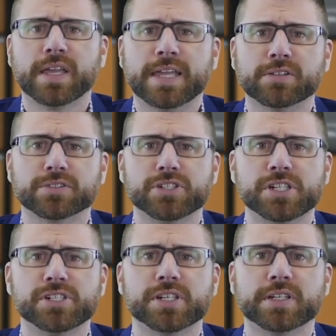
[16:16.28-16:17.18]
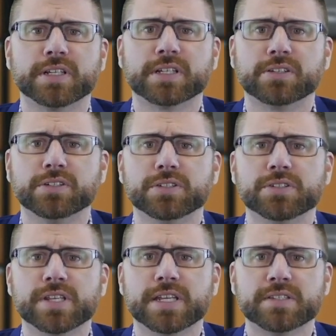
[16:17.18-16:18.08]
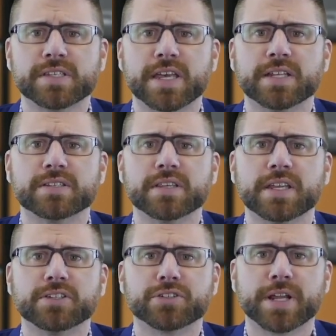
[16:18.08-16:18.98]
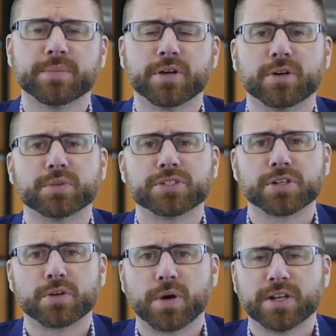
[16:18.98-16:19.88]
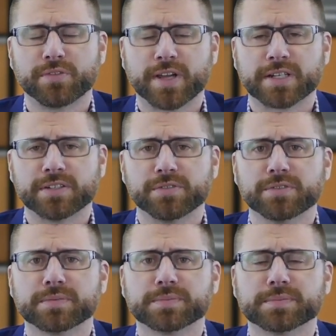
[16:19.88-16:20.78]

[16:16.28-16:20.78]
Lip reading: Analgesia includes NSAIDs and tramadol, which are quite effective.